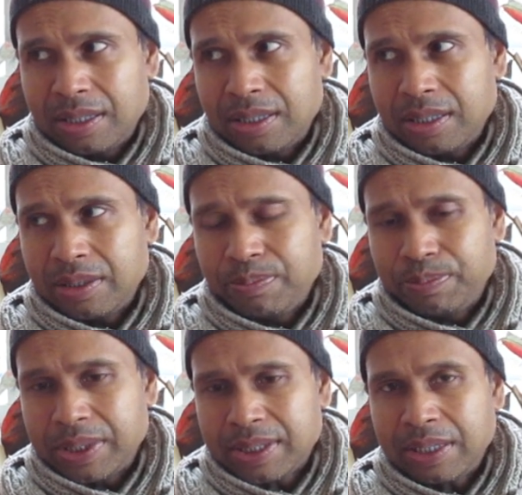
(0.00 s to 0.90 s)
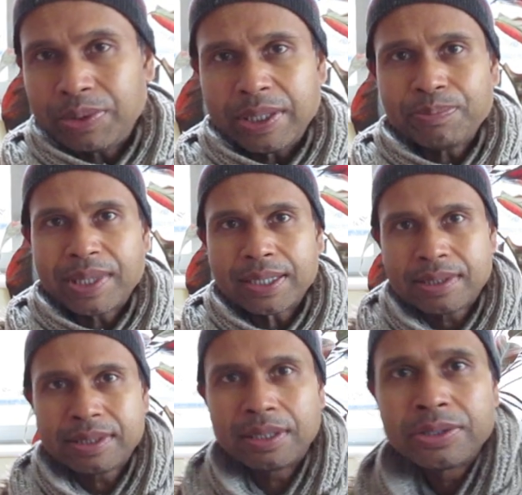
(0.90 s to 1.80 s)
um, but anyway,
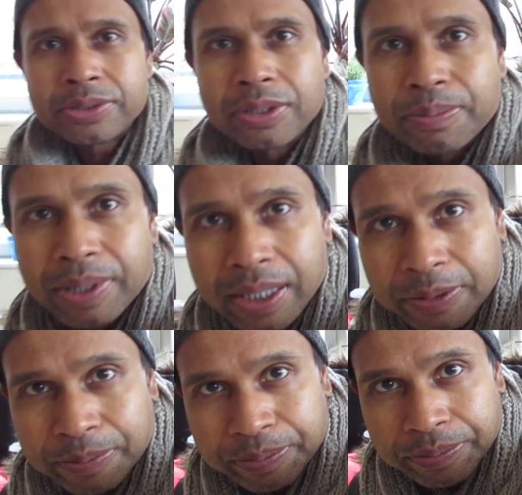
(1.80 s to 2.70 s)
that's I'll stop there.